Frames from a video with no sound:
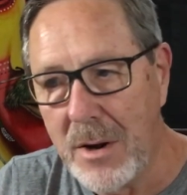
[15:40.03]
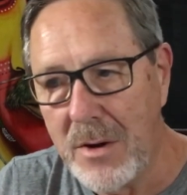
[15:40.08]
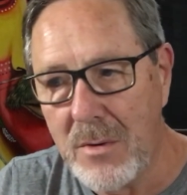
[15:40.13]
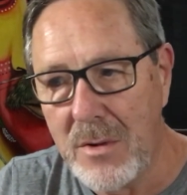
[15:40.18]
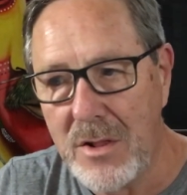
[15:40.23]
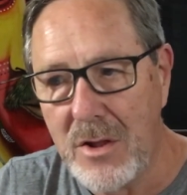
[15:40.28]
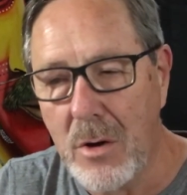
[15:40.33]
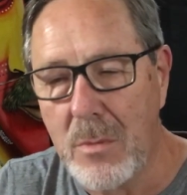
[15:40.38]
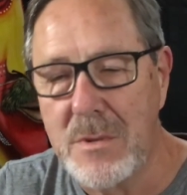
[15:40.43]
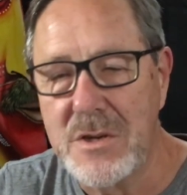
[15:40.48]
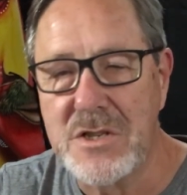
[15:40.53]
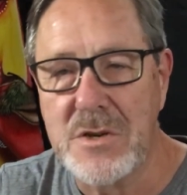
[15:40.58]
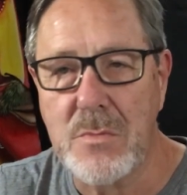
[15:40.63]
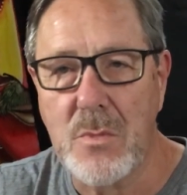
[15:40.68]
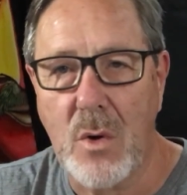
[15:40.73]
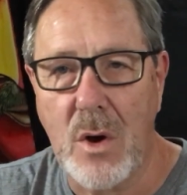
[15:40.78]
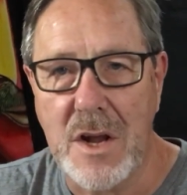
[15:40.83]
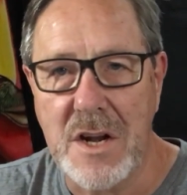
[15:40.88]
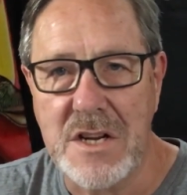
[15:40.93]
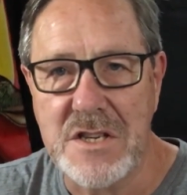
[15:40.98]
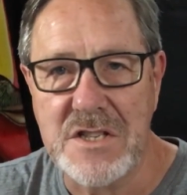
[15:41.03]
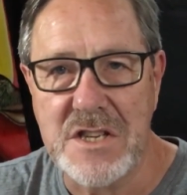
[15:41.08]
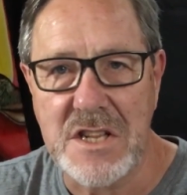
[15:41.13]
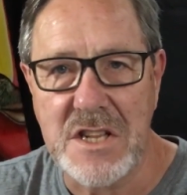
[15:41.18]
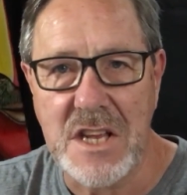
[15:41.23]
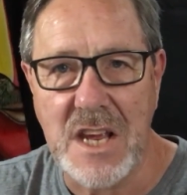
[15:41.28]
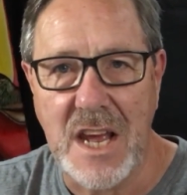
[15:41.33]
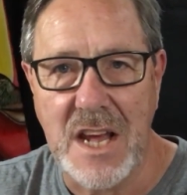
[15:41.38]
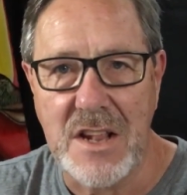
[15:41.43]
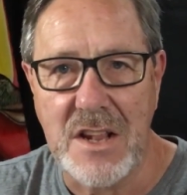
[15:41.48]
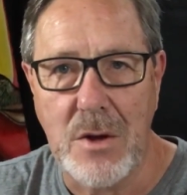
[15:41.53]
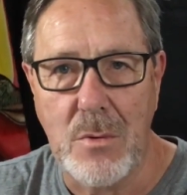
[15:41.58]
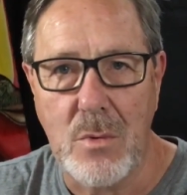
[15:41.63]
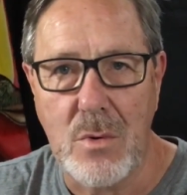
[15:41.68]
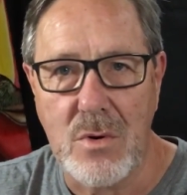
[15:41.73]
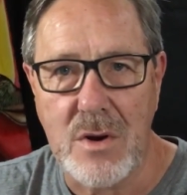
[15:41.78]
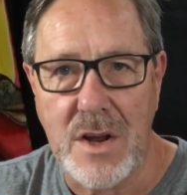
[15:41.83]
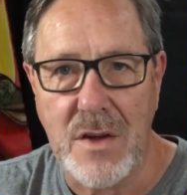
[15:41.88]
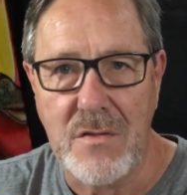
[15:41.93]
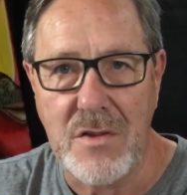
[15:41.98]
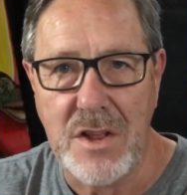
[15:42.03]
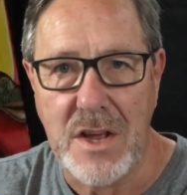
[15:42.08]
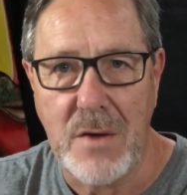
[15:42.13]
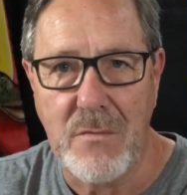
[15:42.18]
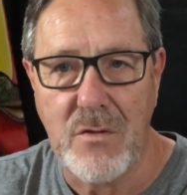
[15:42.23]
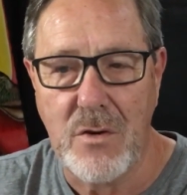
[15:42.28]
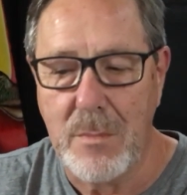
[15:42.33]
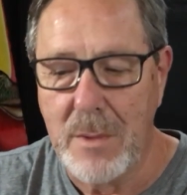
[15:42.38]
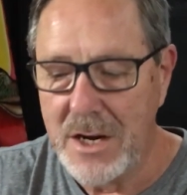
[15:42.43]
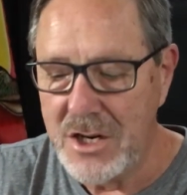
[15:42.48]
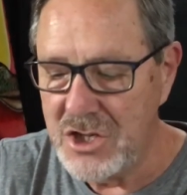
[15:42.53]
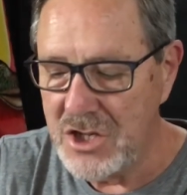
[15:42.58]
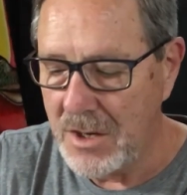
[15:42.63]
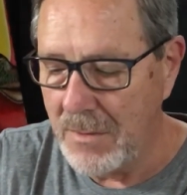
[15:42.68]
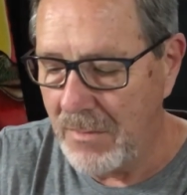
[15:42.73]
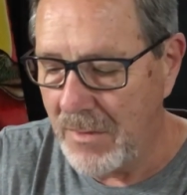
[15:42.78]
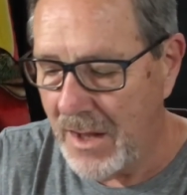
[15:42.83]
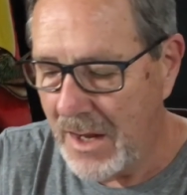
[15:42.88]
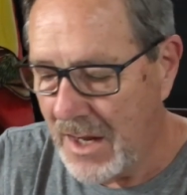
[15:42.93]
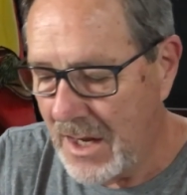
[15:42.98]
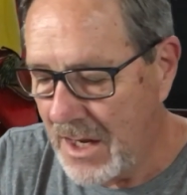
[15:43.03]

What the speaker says: And there'll be some credits at the end that will give you the information.